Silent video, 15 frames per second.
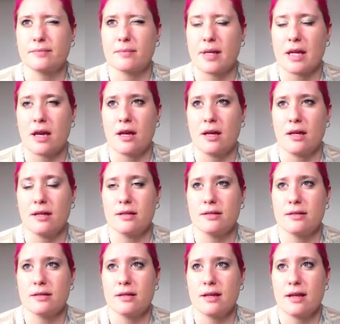
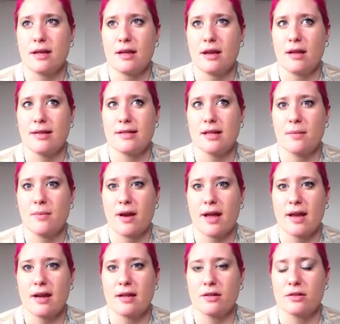because in some
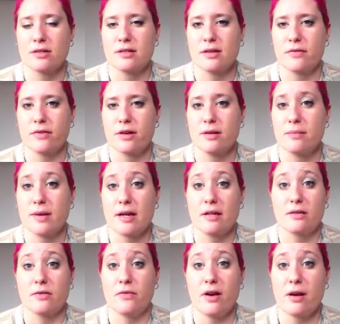light it looks different, but it
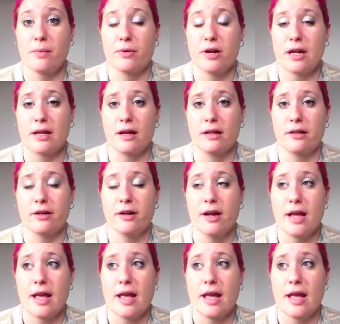was a very pretty color.